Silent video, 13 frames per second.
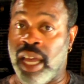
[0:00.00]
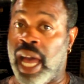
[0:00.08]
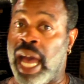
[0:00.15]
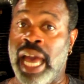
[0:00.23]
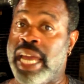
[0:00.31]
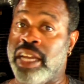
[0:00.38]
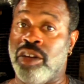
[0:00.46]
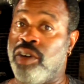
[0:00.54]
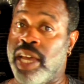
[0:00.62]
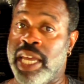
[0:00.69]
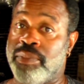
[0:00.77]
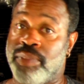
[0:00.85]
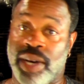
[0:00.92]
I ain't gonna
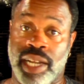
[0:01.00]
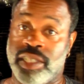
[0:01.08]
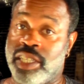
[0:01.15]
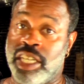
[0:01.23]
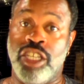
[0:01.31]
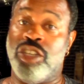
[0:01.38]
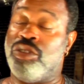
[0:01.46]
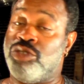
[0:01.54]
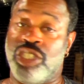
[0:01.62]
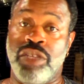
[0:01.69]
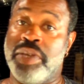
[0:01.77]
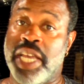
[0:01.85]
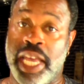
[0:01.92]
hand polish. You don't
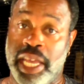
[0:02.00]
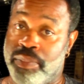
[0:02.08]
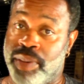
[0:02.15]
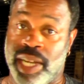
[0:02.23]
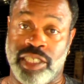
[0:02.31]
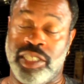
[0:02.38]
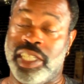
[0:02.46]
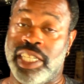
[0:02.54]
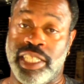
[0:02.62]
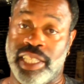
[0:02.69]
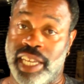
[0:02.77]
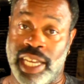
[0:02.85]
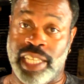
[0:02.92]
see me hand polishing
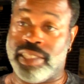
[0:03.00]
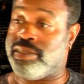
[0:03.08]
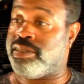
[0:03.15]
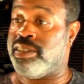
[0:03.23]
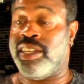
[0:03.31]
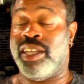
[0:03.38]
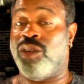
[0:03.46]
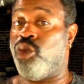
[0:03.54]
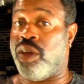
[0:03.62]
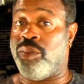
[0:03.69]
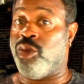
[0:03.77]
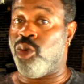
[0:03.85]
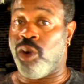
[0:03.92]
anything. That's way
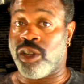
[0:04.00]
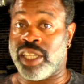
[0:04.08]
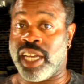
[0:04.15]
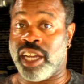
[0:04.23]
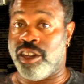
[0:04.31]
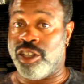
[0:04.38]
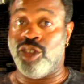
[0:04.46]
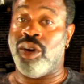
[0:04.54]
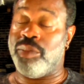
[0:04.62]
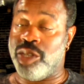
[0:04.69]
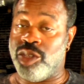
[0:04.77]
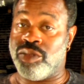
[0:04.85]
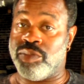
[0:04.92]
more work than I care to do. I'm
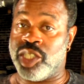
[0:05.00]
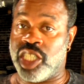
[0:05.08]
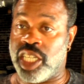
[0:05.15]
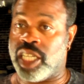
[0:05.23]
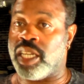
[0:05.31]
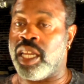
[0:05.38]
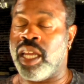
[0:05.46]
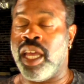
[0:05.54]
gonna use a machine.